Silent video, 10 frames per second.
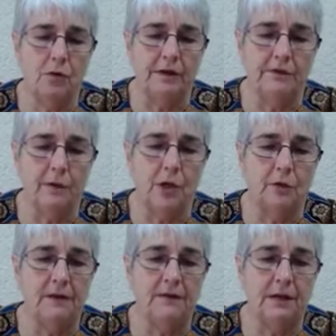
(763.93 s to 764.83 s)
'We're from
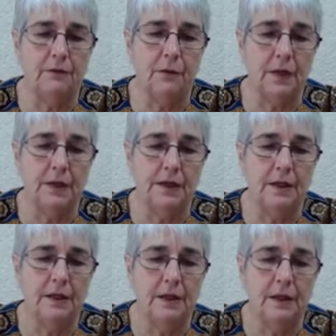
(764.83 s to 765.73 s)
Haran,' they replied.
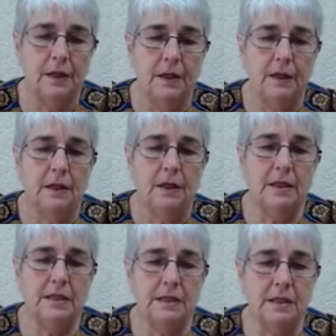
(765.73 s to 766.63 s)

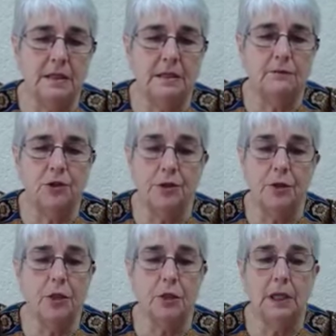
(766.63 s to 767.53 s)
He said to them, 'Do
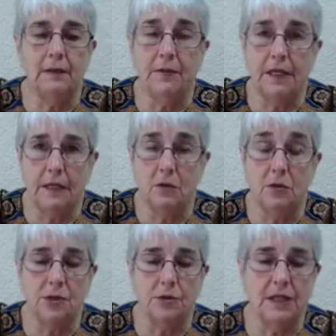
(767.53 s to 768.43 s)
you know Laban,
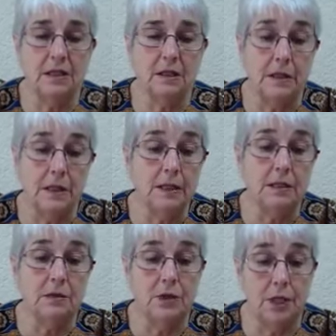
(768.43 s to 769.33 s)
Nahor's grandson?'
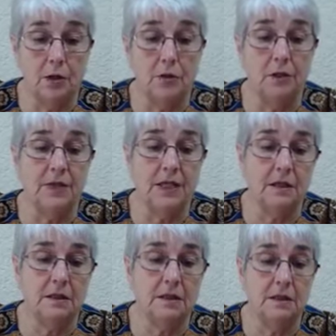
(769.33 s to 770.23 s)
'Yes, we know him,' they
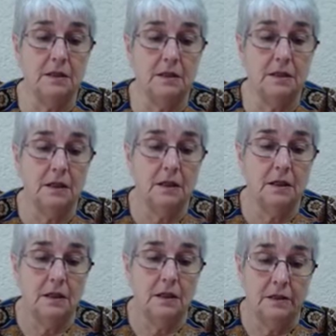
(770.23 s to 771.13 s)
answered.
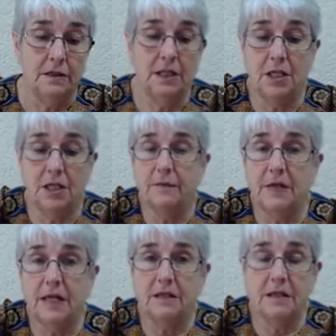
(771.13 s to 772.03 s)
Then Jacob
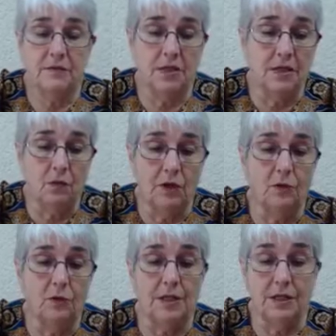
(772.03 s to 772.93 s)
asked them, 'Is he
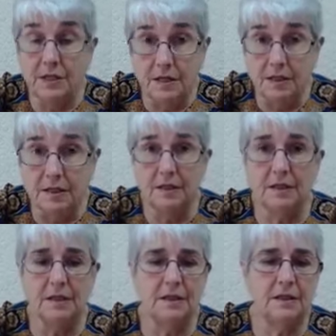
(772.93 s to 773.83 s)
well?' 'Yes, he is,'
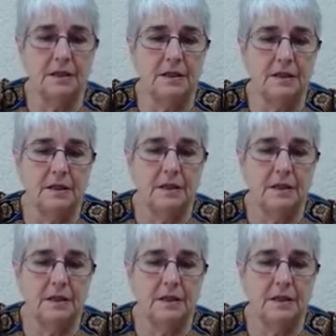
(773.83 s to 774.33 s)
they said.